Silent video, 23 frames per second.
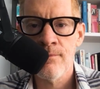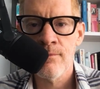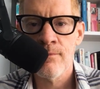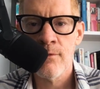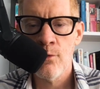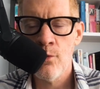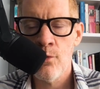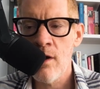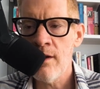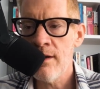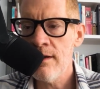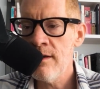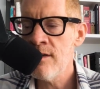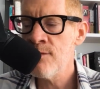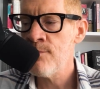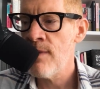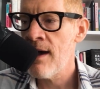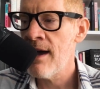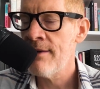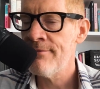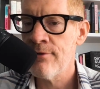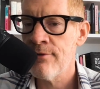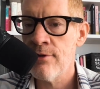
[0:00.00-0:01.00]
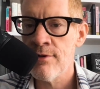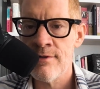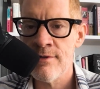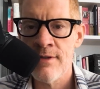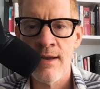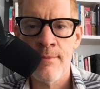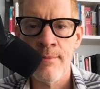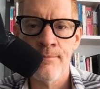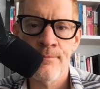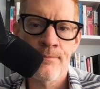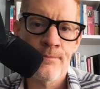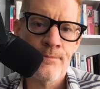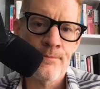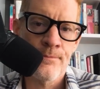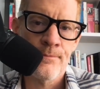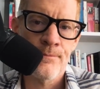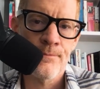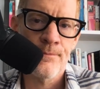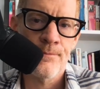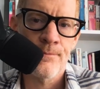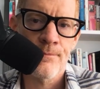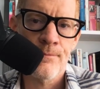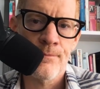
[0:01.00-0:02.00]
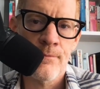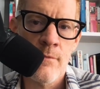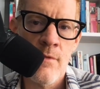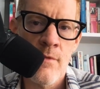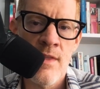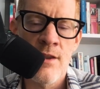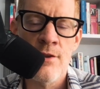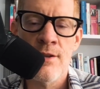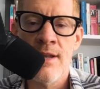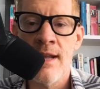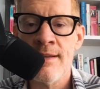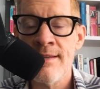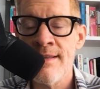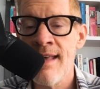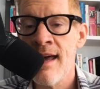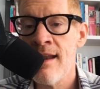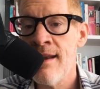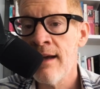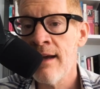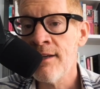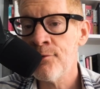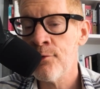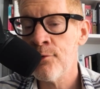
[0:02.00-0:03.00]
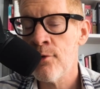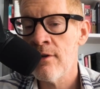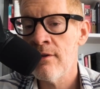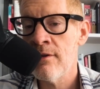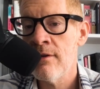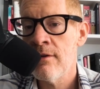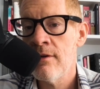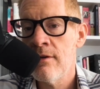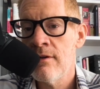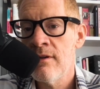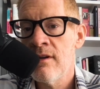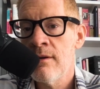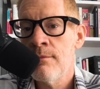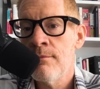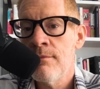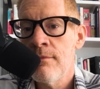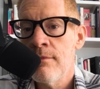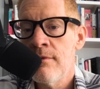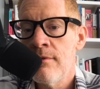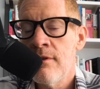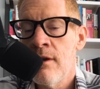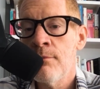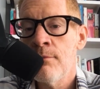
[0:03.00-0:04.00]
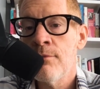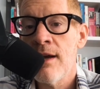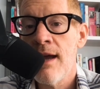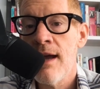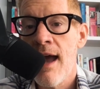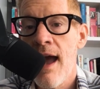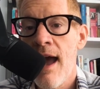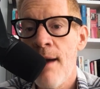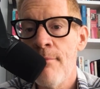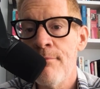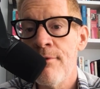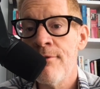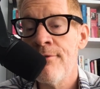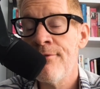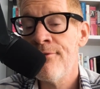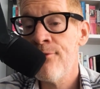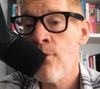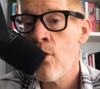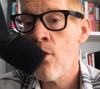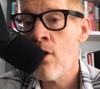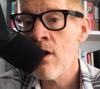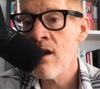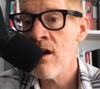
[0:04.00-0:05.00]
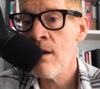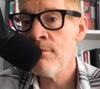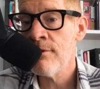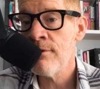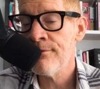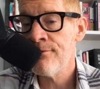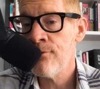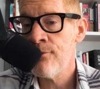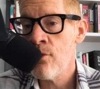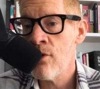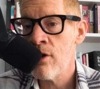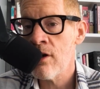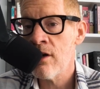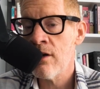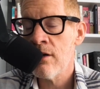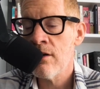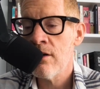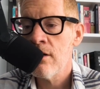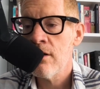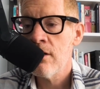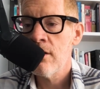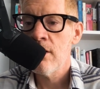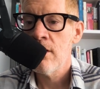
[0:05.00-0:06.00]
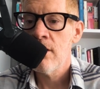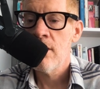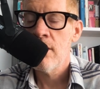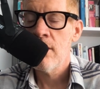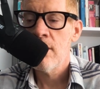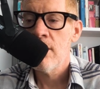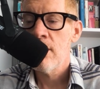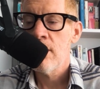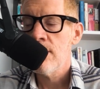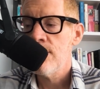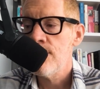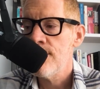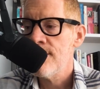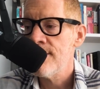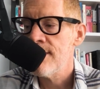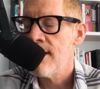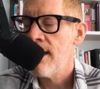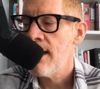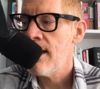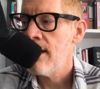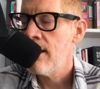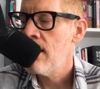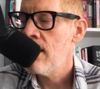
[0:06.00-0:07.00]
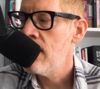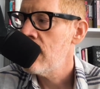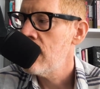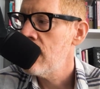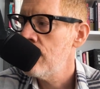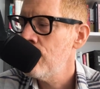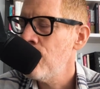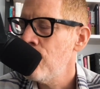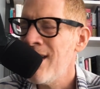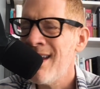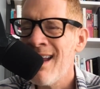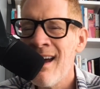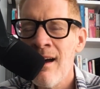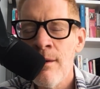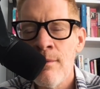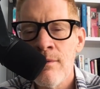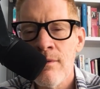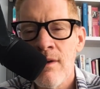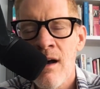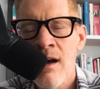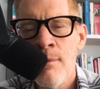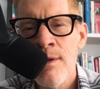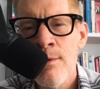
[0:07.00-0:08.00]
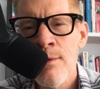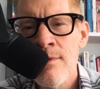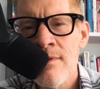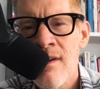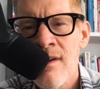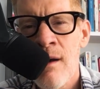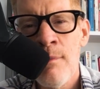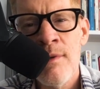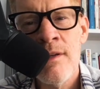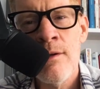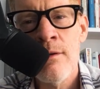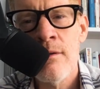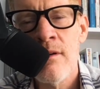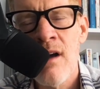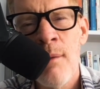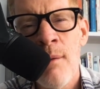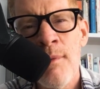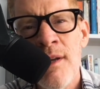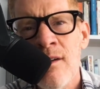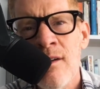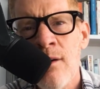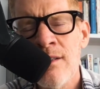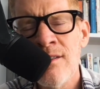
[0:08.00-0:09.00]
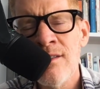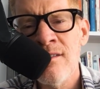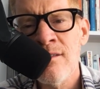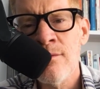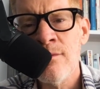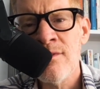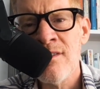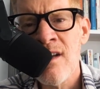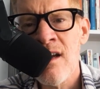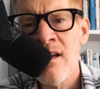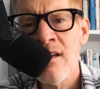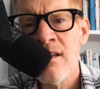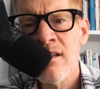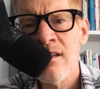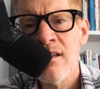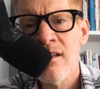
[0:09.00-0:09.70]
What is my first name? Then you get to that next one, before number 4. You say, wait, how many questions was that?